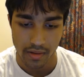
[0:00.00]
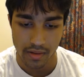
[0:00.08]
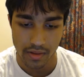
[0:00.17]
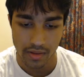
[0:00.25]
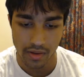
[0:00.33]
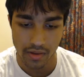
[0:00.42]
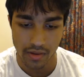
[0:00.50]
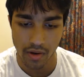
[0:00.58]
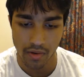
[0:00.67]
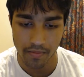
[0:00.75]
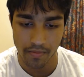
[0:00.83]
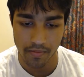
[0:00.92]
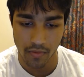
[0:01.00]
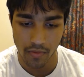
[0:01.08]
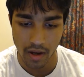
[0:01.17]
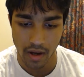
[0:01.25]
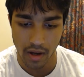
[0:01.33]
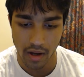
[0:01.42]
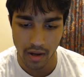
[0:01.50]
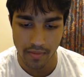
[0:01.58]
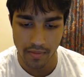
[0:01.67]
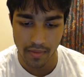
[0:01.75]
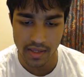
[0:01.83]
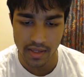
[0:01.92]
so, you know,
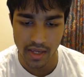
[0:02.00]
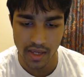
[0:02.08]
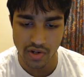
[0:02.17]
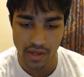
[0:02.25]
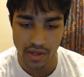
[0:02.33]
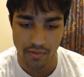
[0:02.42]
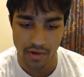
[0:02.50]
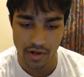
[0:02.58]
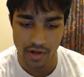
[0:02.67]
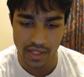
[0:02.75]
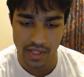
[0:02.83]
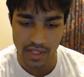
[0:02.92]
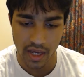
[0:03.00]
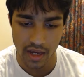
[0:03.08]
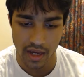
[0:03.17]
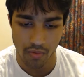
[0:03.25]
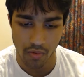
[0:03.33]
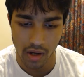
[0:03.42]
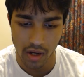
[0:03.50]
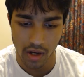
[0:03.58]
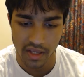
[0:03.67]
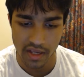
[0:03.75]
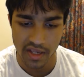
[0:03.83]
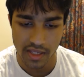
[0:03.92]
essentially what she said
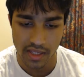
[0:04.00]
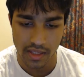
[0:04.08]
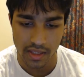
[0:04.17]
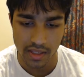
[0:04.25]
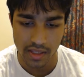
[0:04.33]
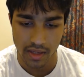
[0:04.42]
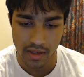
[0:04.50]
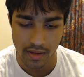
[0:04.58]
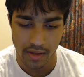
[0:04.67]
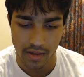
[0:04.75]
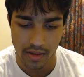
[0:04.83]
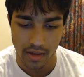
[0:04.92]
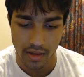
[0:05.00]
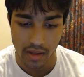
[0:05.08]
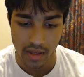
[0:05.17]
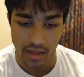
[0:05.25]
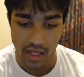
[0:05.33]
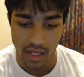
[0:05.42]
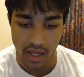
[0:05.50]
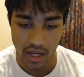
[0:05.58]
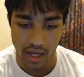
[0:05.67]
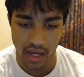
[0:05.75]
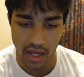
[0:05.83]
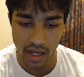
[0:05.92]
was,
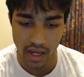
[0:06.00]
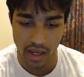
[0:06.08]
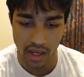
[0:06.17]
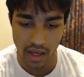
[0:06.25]
and